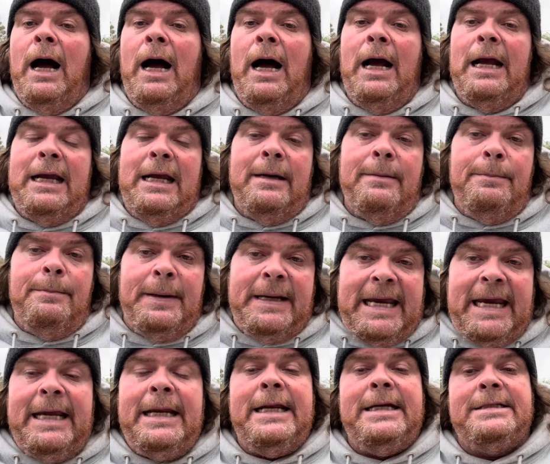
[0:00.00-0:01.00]
in
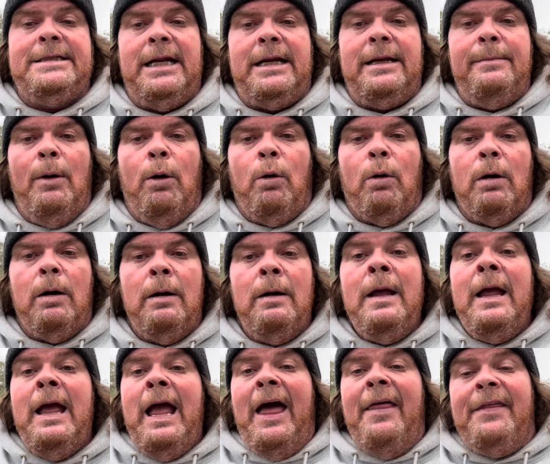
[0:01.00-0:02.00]
bikinis anymore.
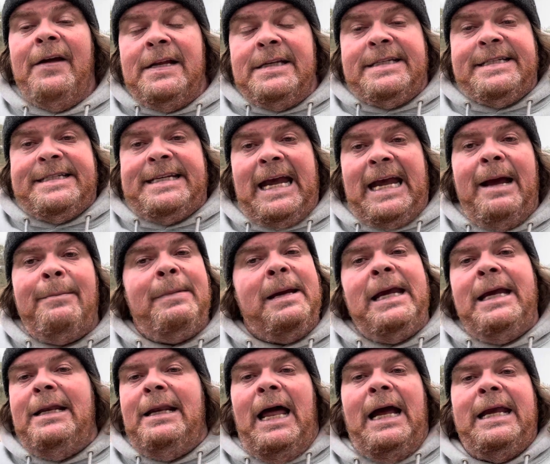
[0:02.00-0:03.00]
And then
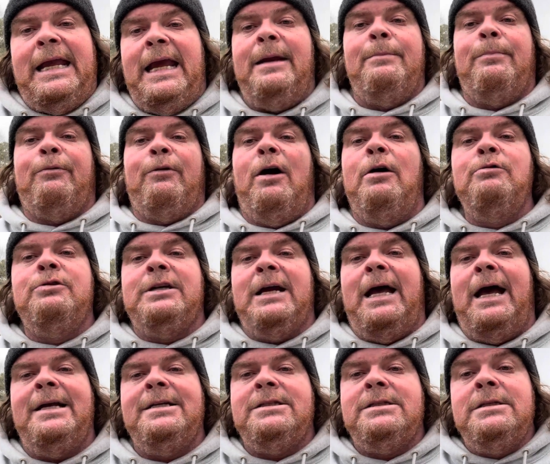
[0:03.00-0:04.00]
Sammy, in
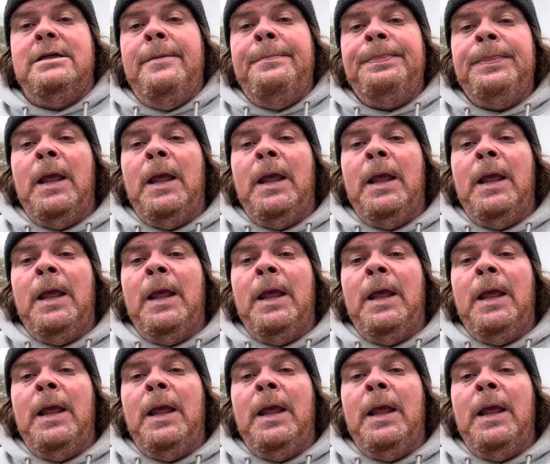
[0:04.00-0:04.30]
protest,